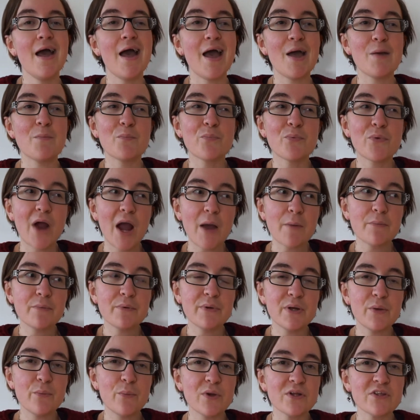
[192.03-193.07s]
And
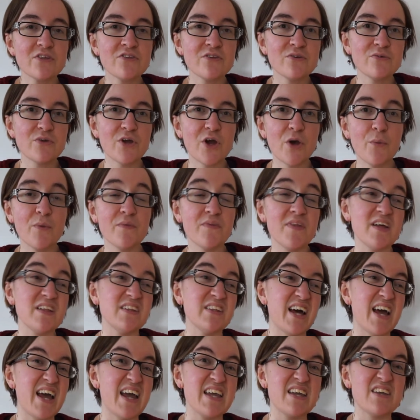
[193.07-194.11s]
probably once you know what they
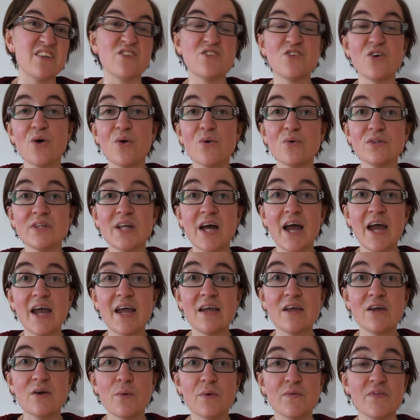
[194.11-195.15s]
like and don't
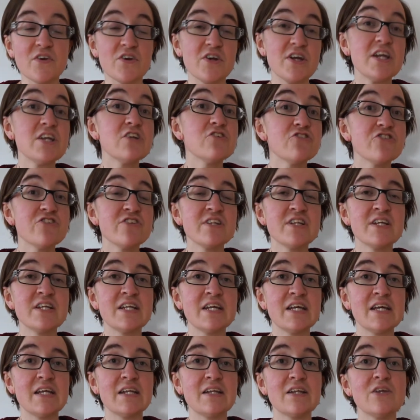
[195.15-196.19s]
like, what they're interested
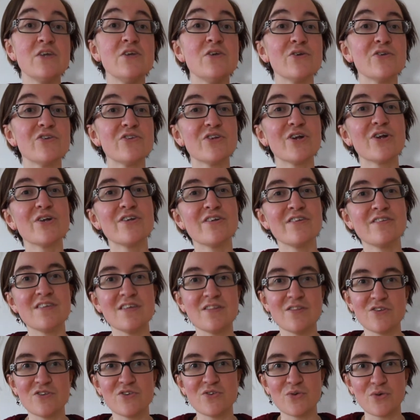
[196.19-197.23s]
in, you'll start to see
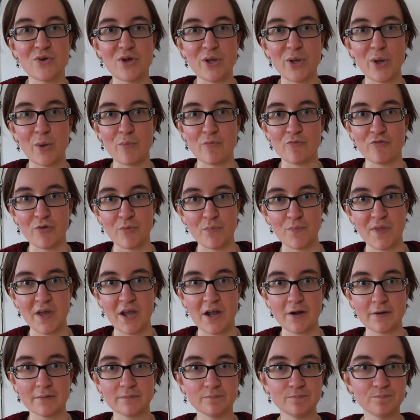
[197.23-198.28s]
the story come from
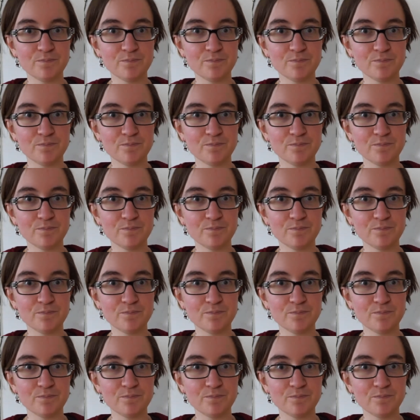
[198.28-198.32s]
there.